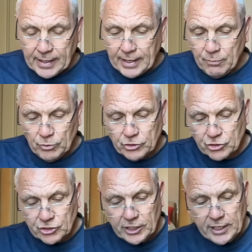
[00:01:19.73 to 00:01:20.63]
It would
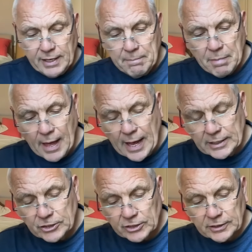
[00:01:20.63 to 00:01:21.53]
seem
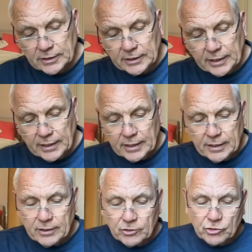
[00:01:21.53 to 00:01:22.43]
that
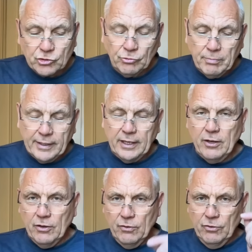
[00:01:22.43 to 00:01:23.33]
somebody
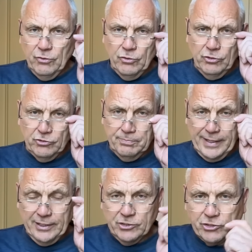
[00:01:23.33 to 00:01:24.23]
who's
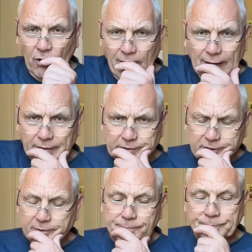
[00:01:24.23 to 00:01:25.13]
been
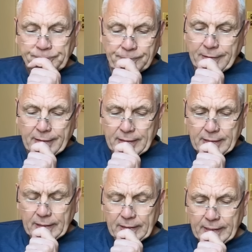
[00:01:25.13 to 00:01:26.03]
silent,
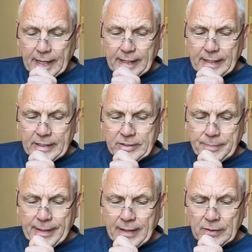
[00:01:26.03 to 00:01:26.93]
okay, is
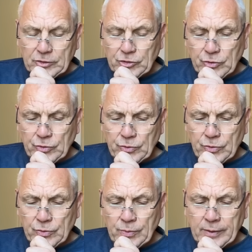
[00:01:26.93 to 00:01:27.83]
about
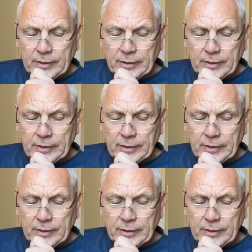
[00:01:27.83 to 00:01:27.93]
to